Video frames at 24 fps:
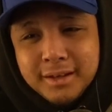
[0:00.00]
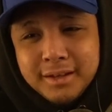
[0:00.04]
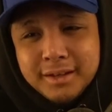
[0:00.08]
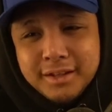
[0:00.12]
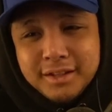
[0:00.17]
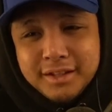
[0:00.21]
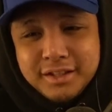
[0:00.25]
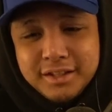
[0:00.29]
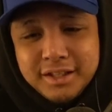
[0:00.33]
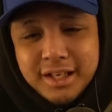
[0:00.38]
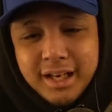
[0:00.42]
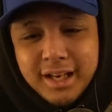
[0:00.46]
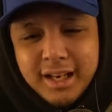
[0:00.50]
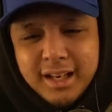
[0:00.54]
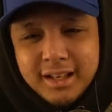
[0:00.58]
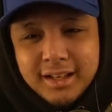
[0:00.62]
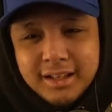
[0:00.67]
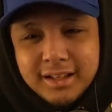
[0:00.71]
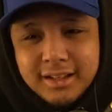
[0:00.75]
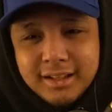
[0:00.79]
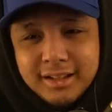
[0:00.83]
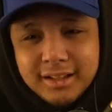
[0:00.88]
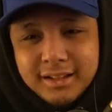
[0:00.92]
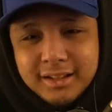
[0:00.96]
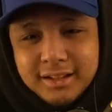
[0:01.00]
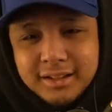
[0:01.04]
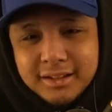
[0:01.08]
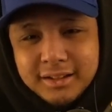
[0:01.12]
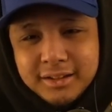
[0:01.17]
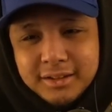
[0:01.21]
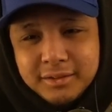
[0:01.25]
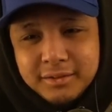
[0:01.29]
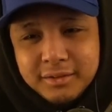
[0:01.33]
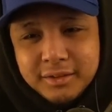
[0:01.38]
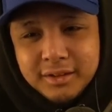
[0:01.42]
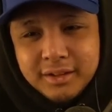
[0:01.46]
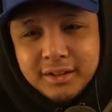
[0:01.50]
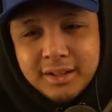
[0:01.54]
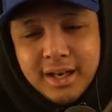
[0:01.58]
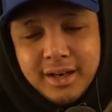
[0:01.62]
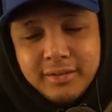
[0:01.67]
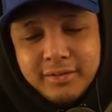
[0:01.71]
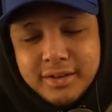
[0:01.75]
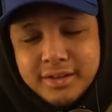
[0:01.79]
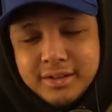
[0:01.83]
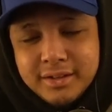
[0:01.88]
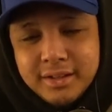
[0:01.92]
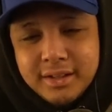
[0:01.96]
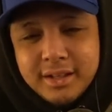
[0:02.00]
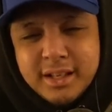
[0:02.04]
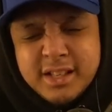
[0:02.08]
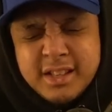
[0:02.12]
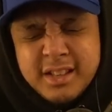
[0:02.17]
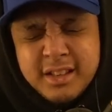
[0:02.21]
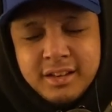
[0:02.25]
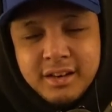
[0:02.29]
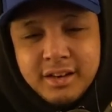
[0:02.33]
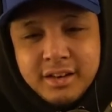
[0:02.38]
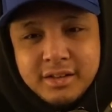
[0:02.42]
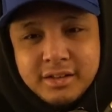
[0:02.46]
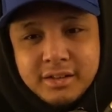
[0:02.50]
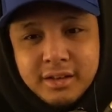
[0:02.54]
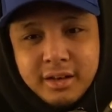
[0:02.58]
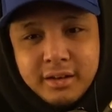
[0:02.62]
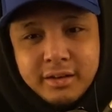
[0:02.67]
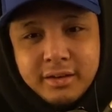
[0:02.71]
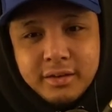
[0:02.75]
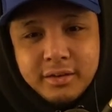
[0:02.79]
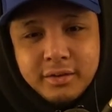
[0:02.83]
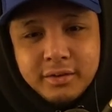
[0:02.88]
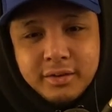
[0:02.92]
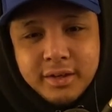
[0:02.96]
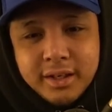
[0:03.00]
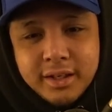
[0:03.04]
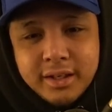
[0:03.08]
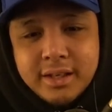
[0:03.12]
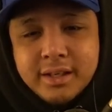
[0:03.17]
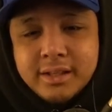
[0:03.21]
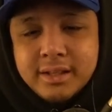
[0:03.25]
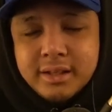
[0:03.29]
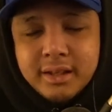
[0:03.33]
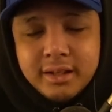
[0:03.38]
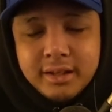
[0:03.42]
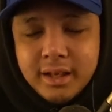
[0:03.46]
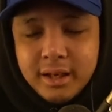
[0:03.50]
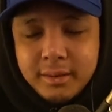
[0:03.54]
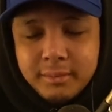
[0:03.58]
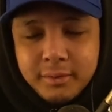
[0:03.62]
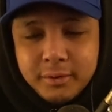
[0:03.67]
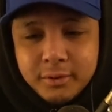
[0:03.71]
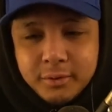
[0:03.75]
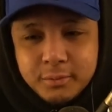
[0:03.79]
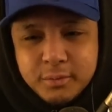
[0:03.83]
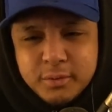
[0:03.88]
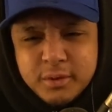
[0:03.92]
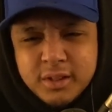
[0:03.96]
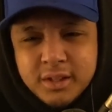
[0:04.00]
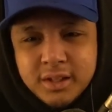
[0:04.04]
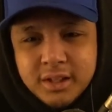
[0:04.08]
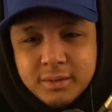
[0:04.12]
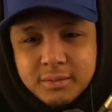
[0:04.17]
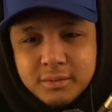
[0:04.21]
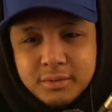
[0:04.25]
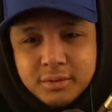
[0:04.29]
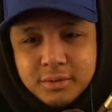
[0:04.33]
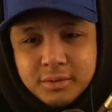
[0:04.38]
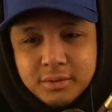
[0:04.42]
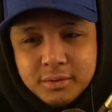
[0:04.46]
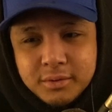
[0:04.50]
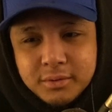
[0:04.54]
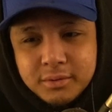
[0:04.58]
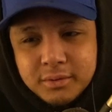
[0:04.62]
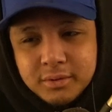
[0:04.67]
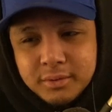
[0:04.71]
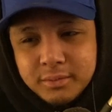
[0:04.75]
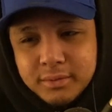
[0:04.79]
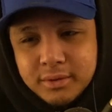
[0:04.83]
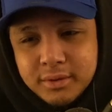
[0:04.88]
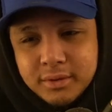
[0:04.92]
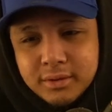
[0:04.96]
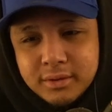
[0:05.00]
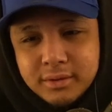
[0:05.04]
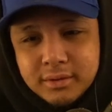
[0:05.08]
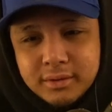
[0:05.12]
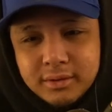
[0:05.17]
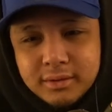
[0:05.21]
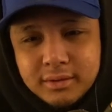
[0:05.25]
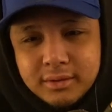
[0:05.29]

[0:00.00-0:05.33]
Shit. Well, obviously he's on our side though, and he said that multiple times, so I mean,